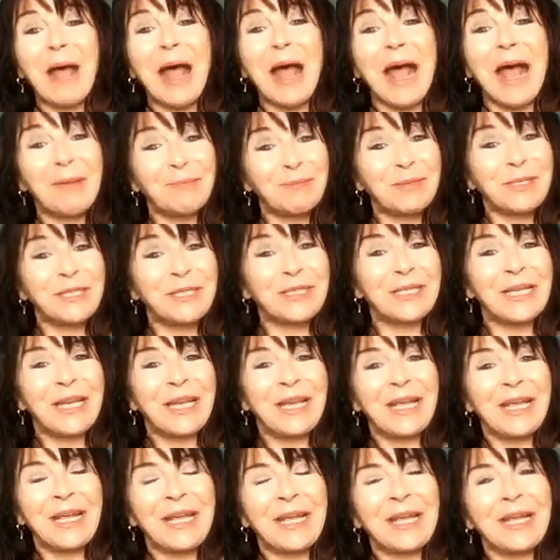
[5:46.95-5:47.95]
Perhaps
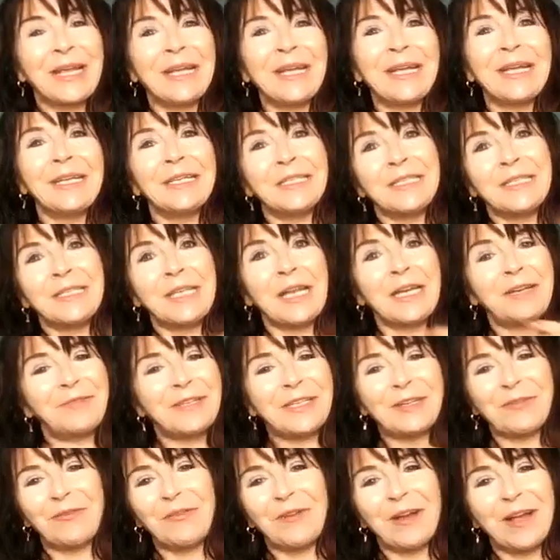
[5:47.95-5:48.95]
instead of
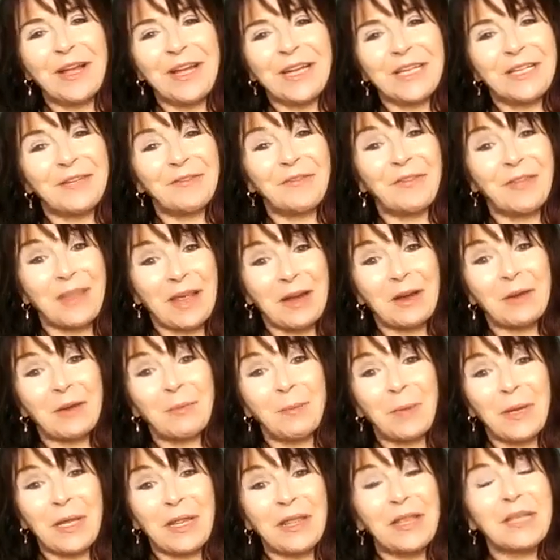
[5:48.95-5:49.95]
a different kind of
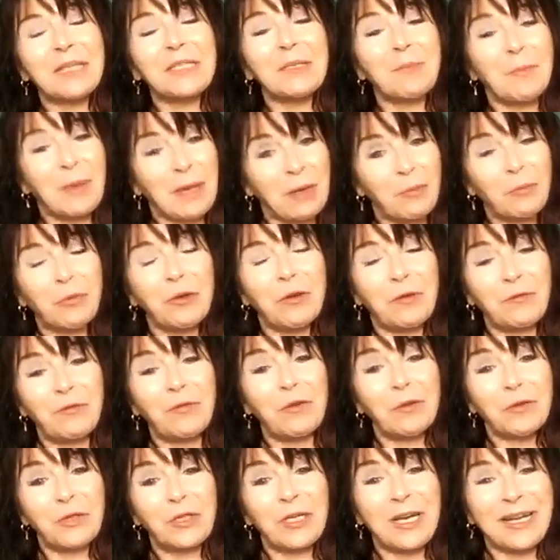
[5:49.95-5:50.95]
therapy, this might work
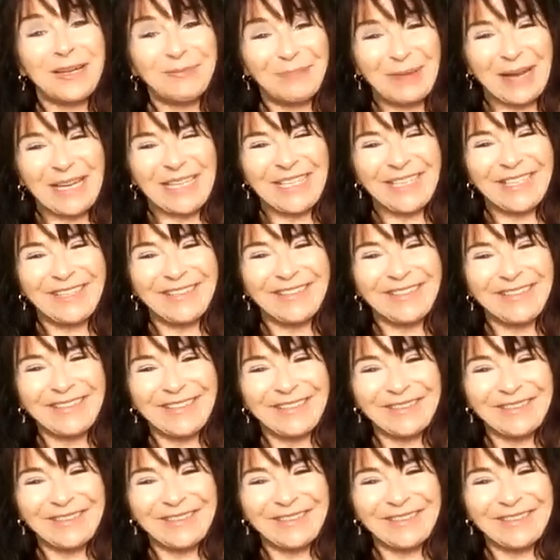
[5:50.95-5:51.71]
for your child better.